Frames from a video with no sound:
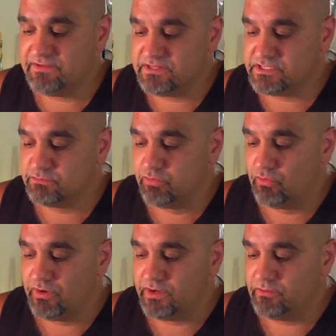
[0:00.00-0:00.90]
at this
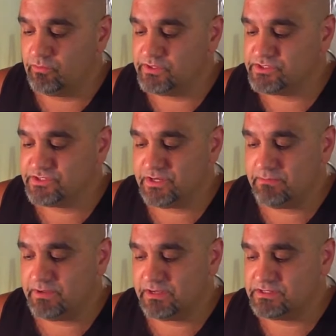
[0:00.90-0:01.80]
point, which
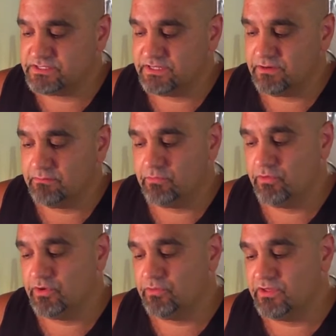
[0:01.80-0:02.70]
I'm not going to sit there and
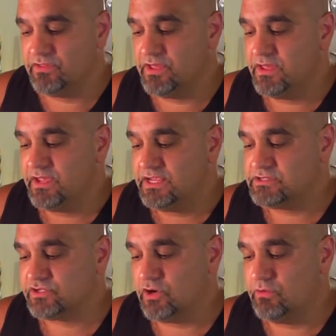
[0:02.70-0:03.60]
bore you with,
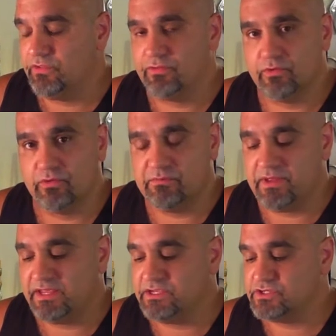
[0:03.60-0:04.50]
is going through and
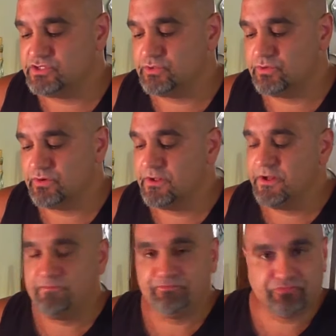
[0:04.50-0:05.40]
making sure
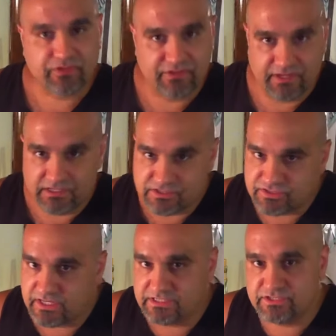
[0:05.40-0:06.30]
the edge is
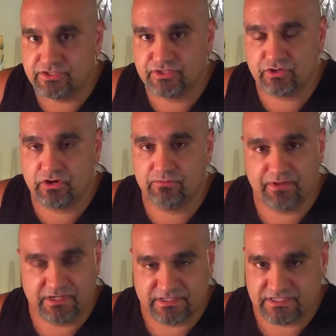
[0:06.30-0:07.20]
nice and sharp,
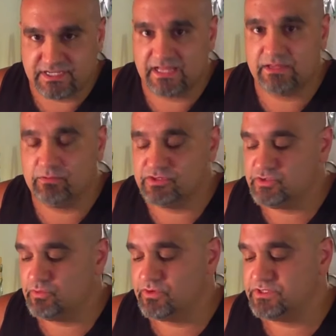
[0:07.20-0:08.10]
that it's exactly what
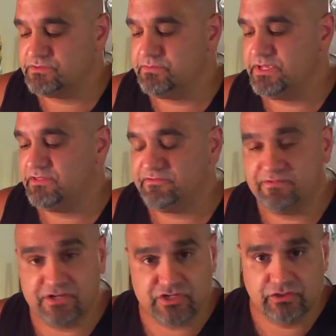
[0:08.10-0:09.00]
you want it to be, the
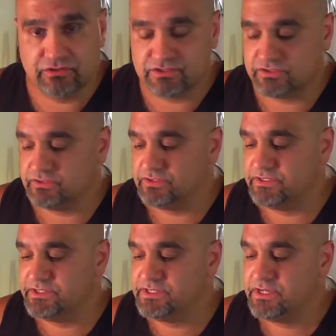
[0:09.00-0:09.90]
finish looks
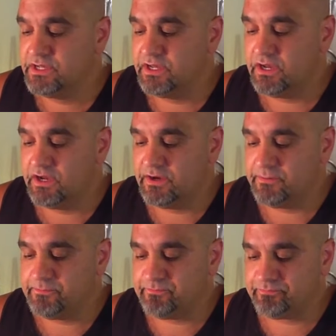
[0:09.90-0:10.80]
good,
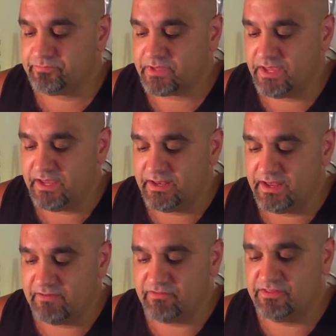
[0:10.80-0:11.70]
and
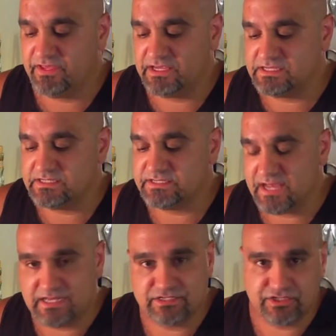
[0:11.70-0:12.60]
everything is
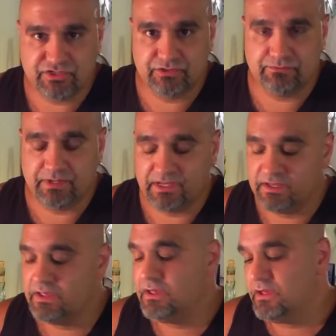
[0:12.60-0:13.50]
as it should be.
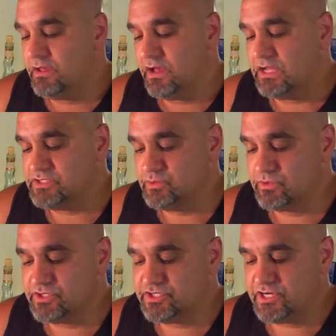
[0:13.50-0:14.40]
I do
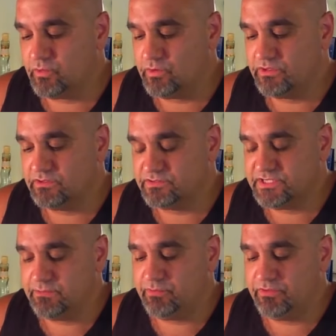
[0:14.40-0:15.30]
want to share one little
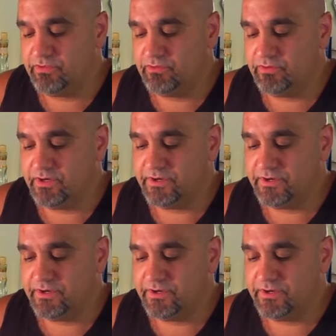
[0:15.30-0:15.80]
tip with you.